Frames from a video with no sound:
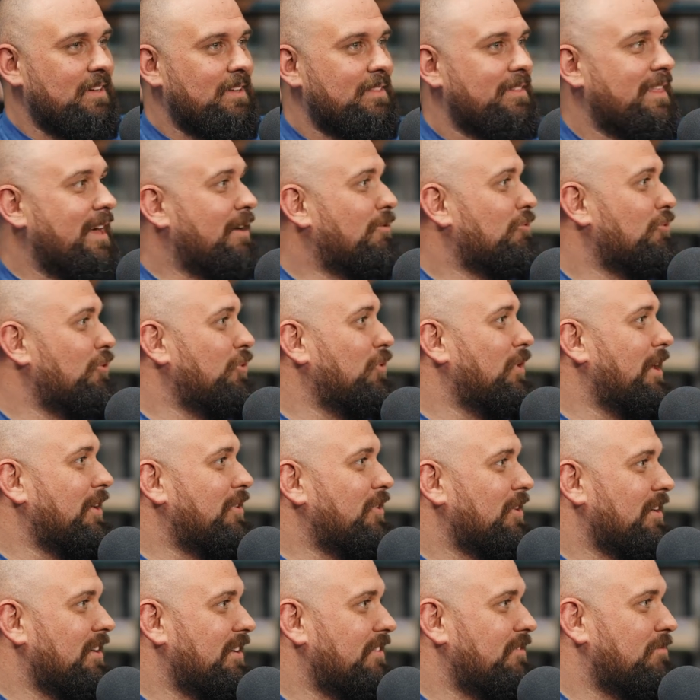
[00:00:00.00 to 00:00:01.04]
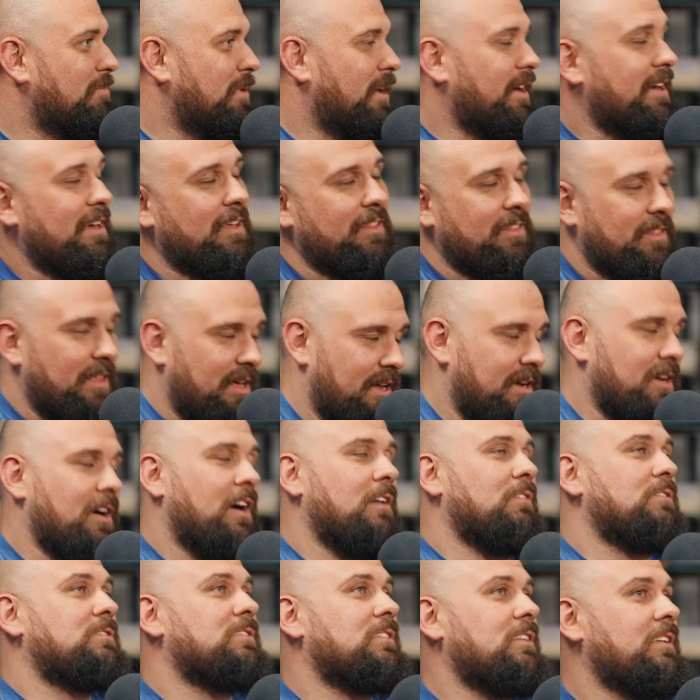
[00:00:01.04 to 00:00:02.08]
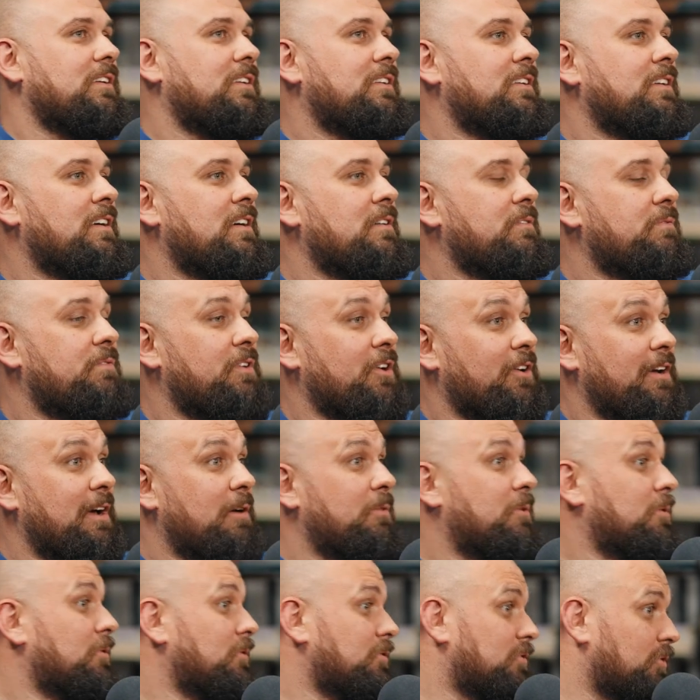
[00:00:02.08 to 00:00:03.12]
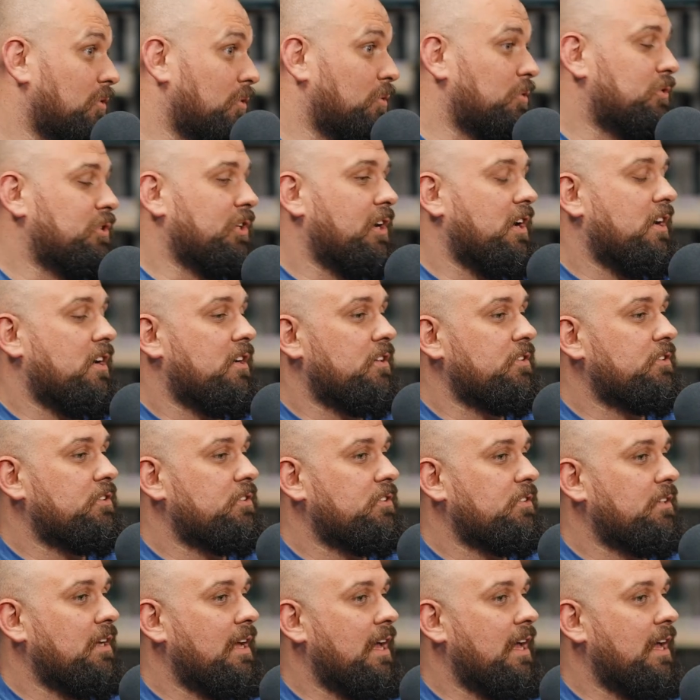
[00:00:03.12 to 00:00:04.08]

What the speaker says: that rule I couldn't live by. And then obviously figured out there was no charge.